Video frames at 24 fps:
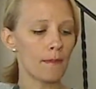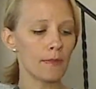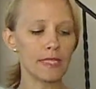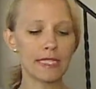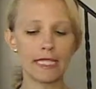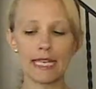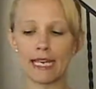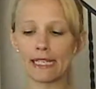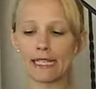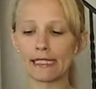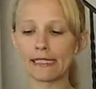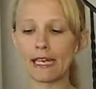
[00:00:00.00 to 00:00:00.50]

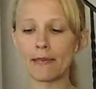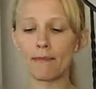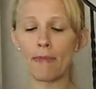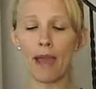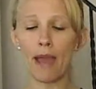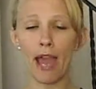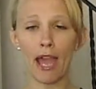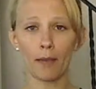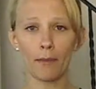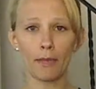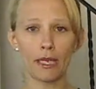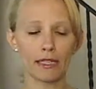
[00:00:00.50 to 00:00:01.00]
TSA
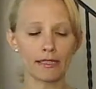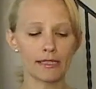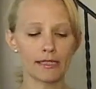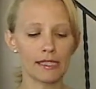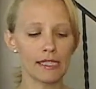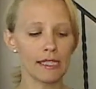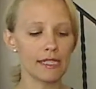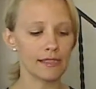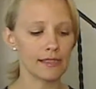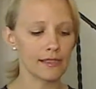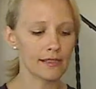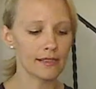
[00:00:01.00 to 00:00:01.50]
bag because it
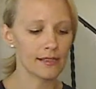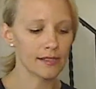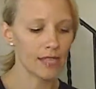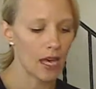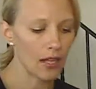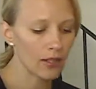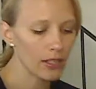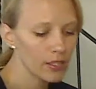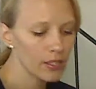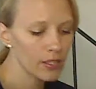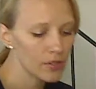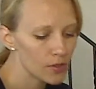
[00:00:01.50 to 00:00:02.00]
is a
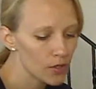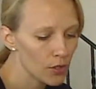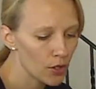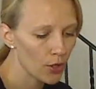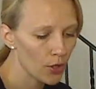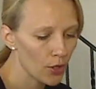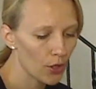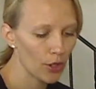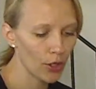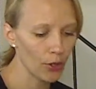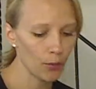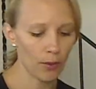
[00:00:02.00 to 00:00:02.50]
solid, so
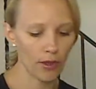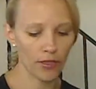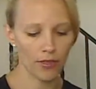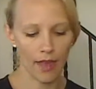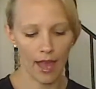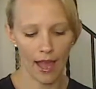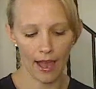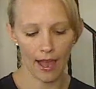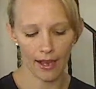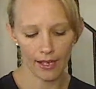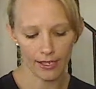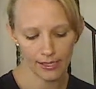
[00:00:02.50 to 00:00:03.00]
you're good with
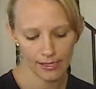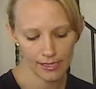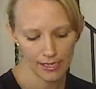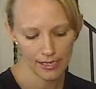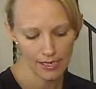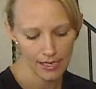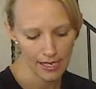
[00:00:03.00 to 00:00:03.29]
that.